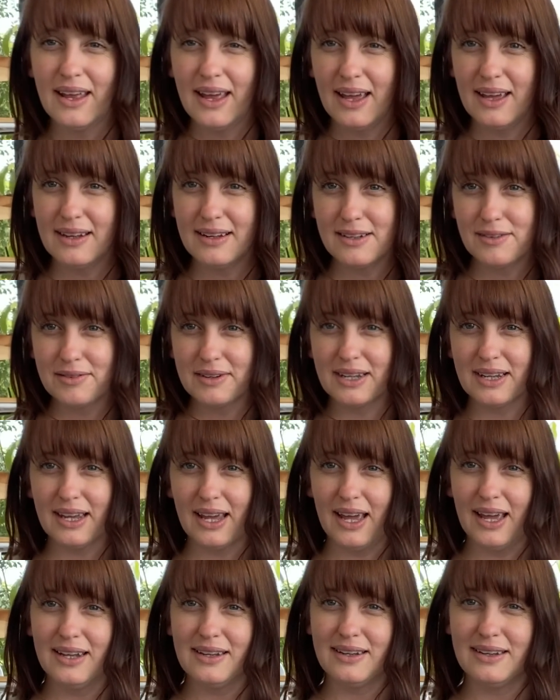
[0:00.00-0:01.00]
And it's really
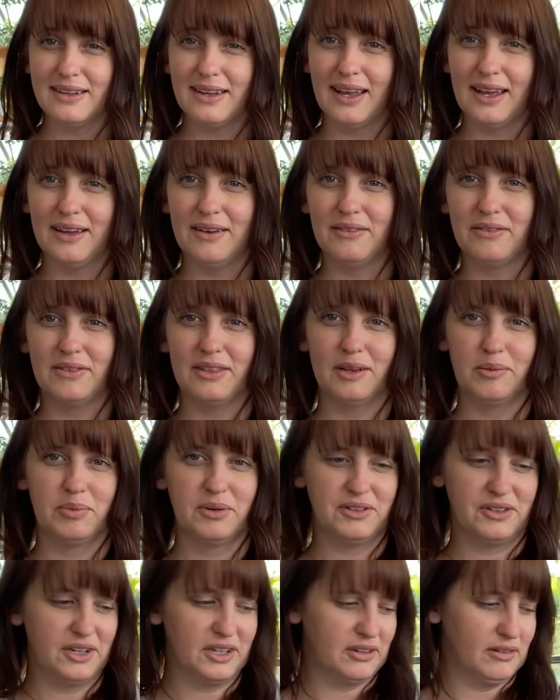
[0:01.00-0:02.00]
handy to have the
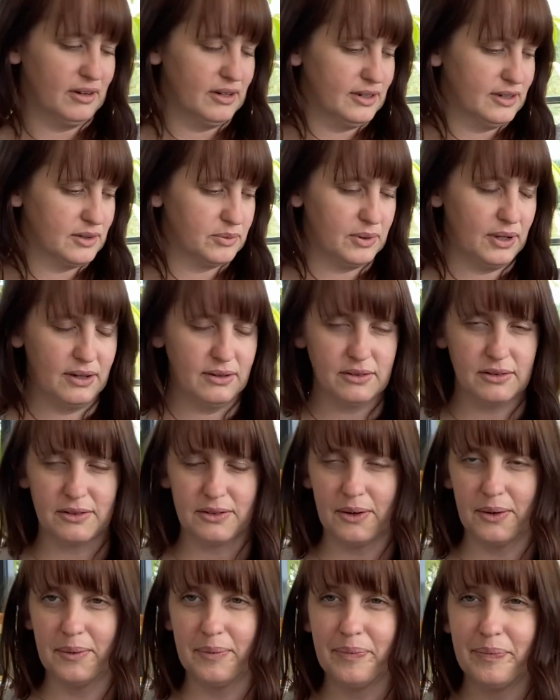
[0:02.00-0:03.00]
projector on as well,
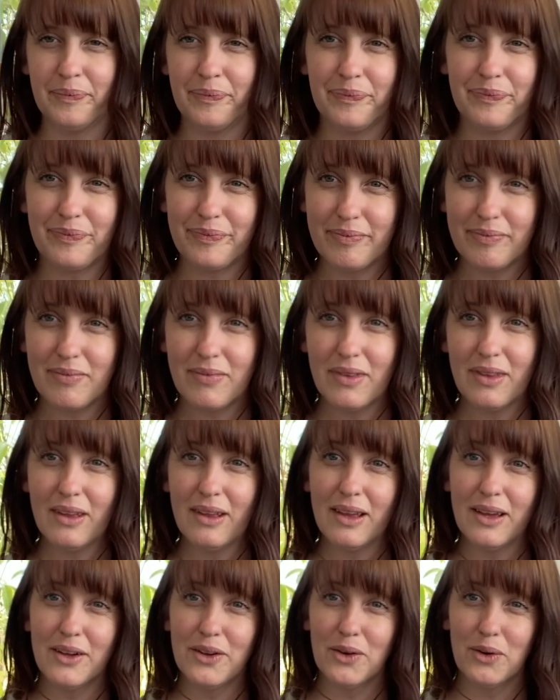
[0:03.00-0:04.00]
so
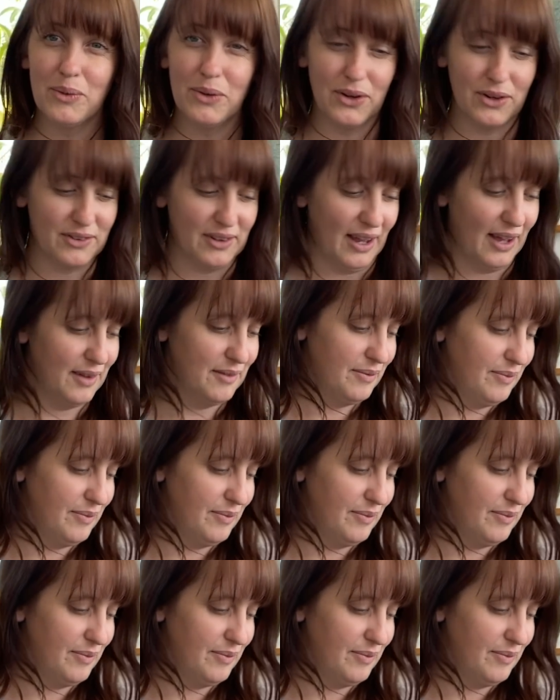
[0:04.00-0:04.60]
it all works out.